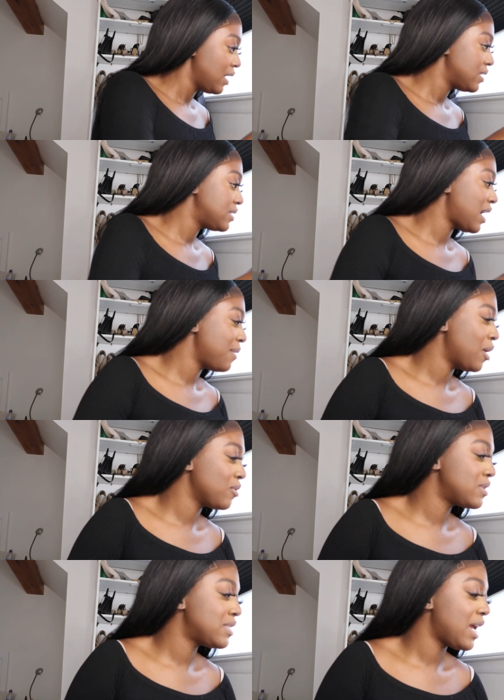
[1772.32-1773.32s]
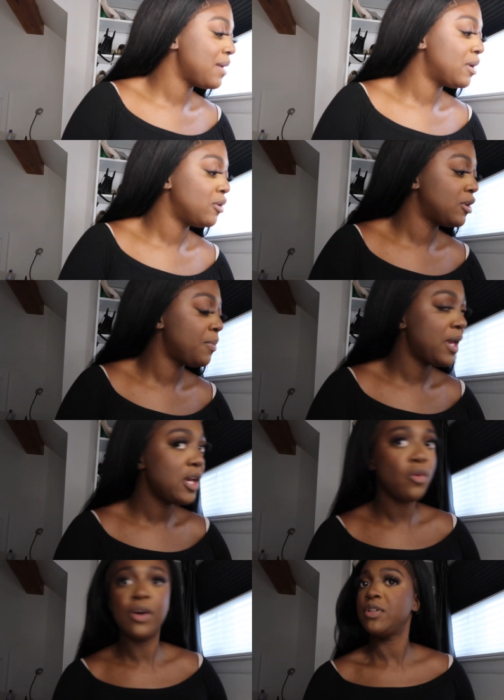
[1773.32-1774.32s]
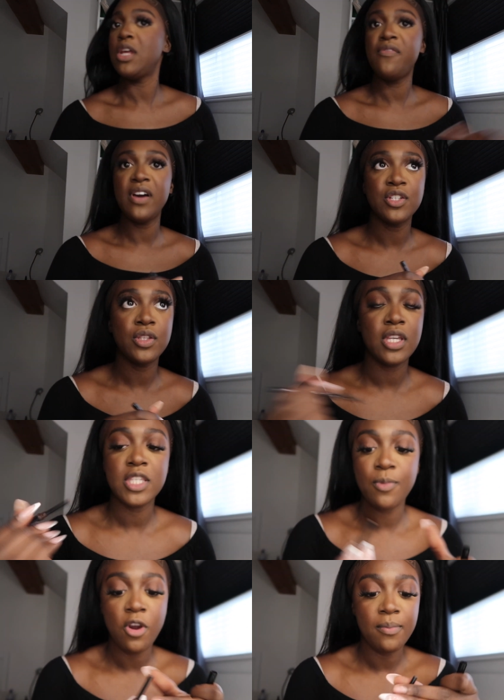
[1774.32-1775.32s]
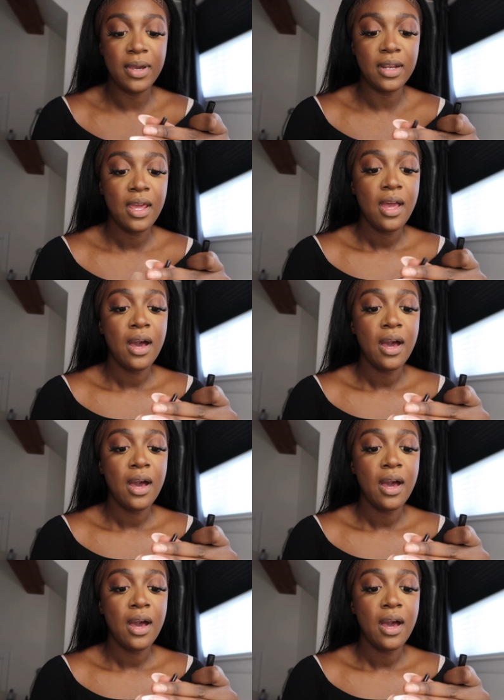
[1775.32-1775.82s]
same old, same old a bit. Well, I don't know if I should experiment.